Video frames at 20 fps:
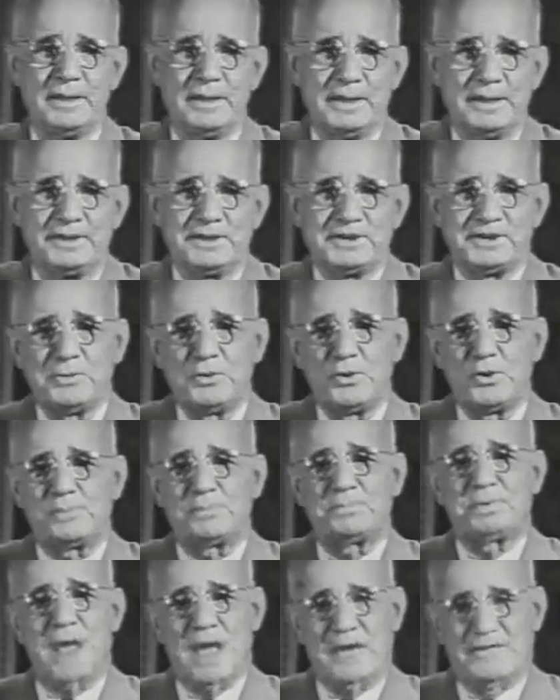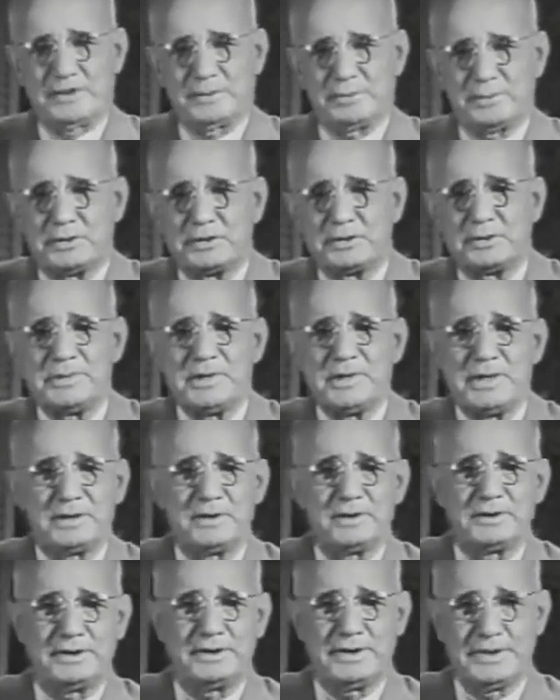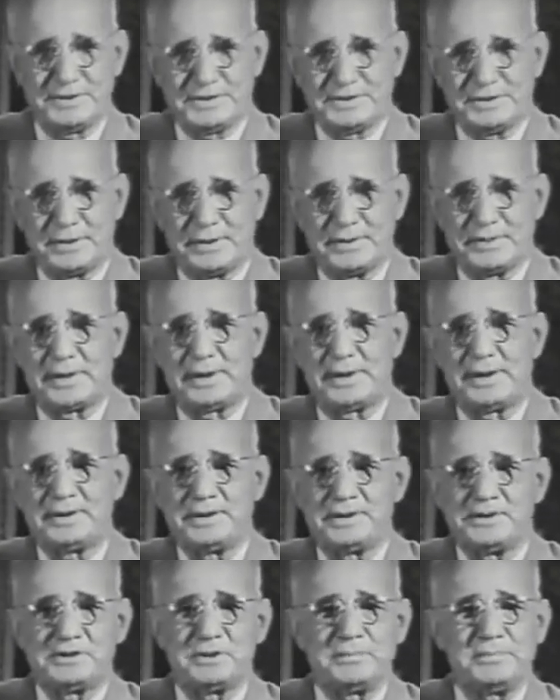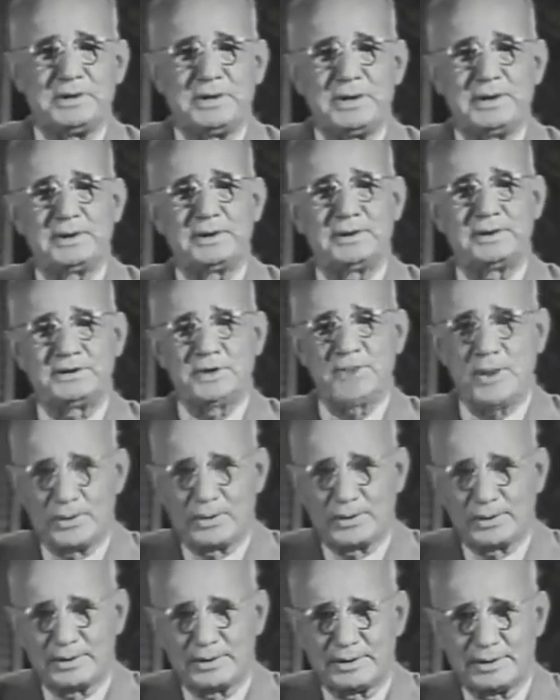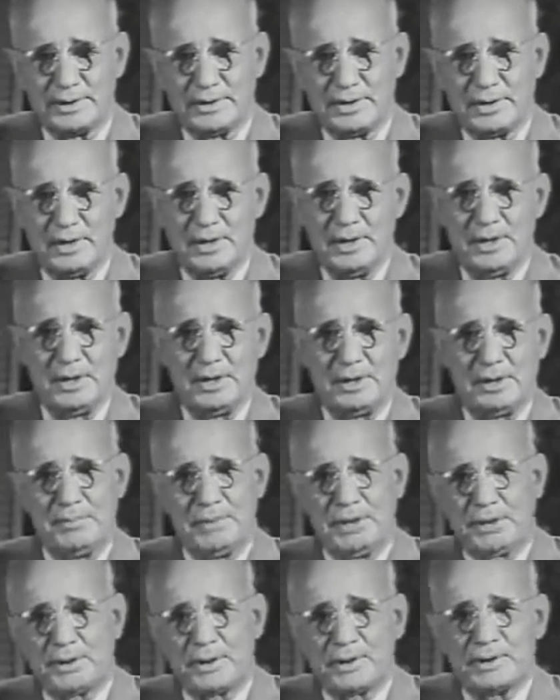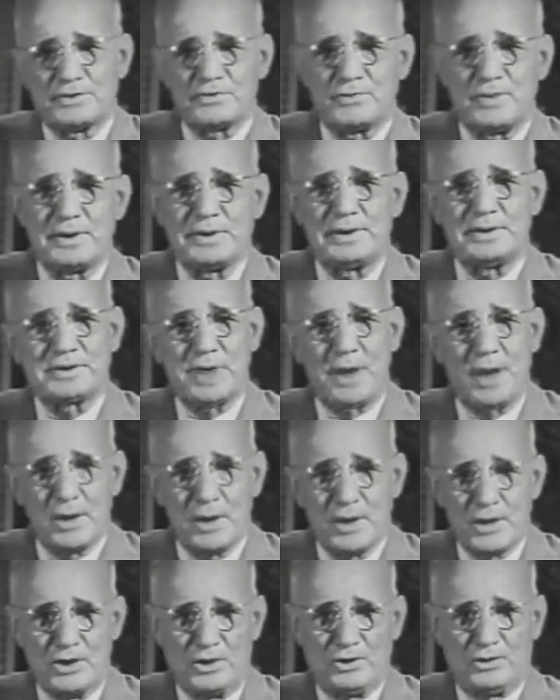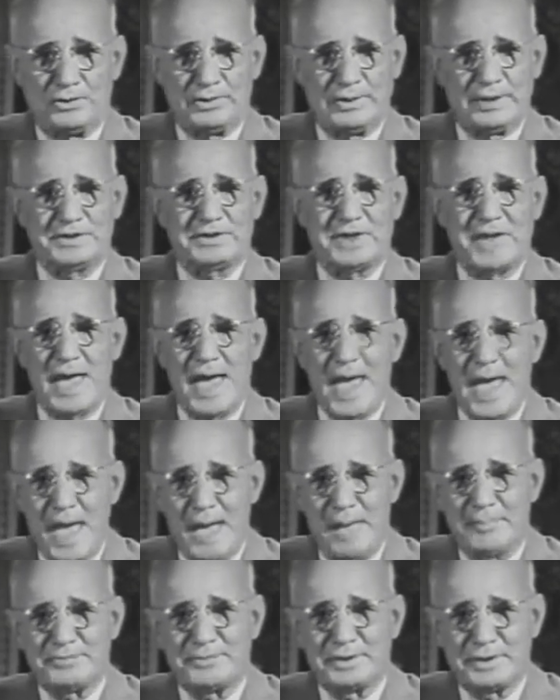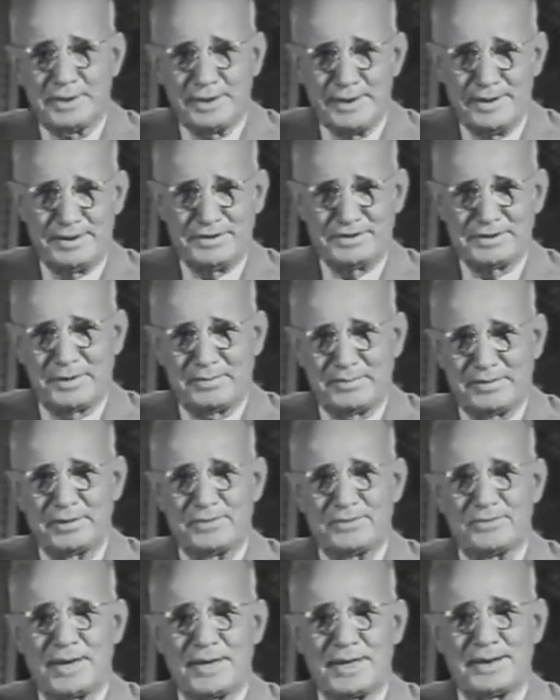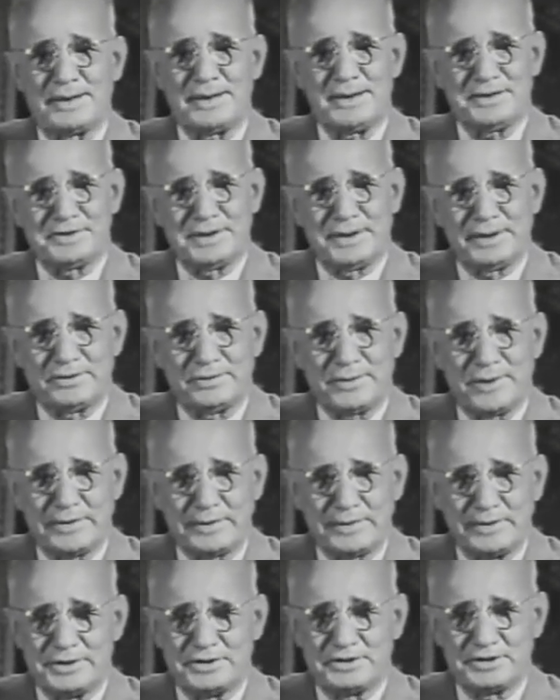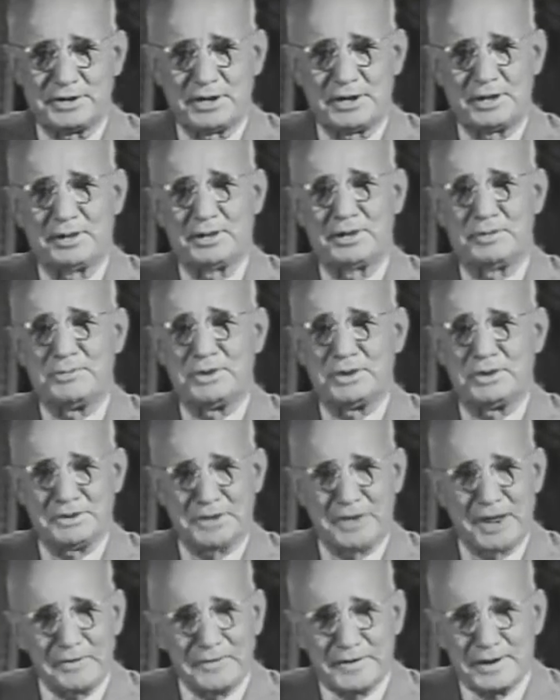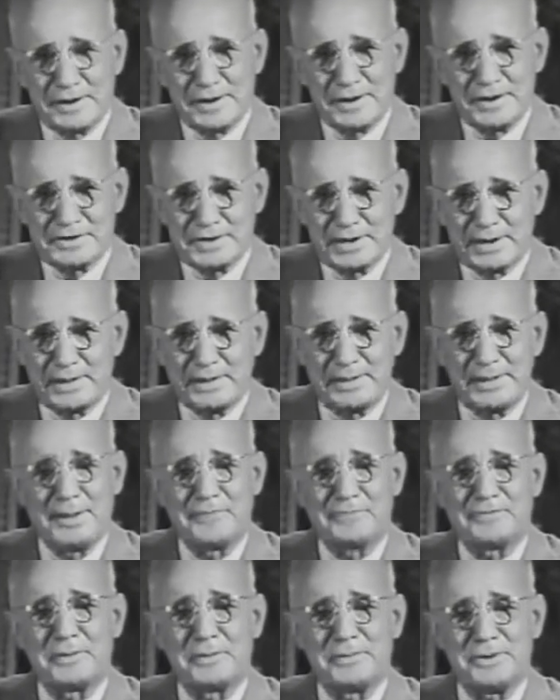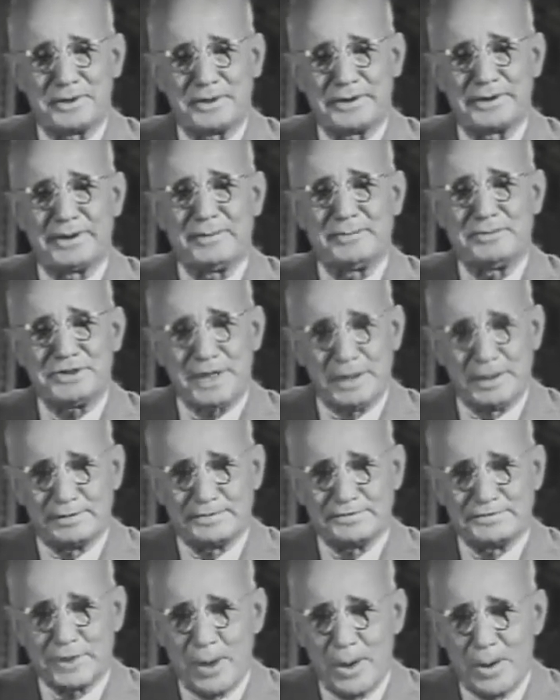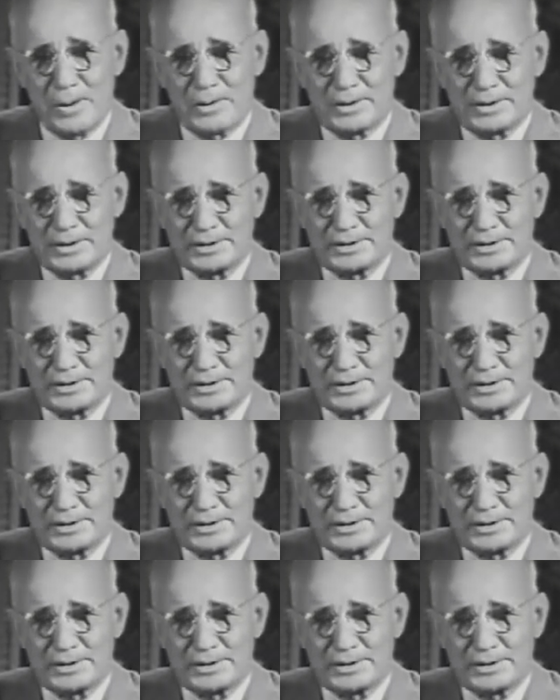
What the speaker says: It is more profitable to be a good listener than it is to be a good talker, because one is always apt to learn something while listening to others, but never learns anything from hearing himself talk.